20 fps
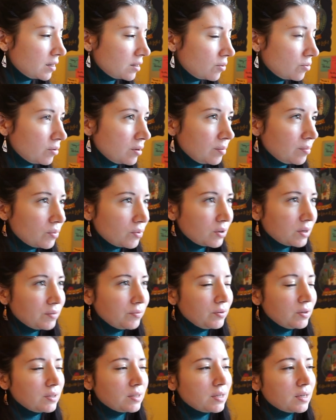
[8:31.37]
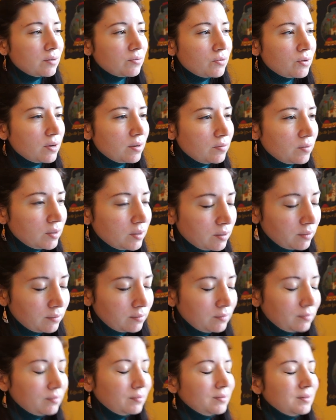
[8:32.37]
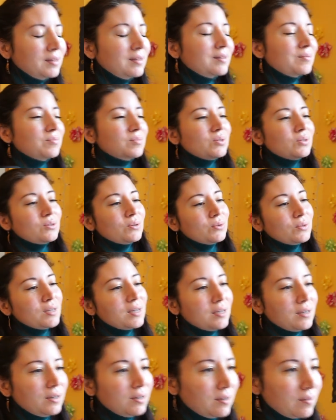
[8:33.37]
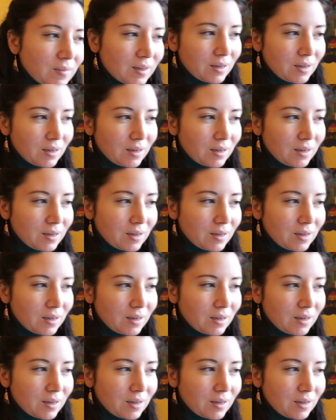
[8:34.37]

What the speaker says: Three more, it feels like forever. I'm so tired.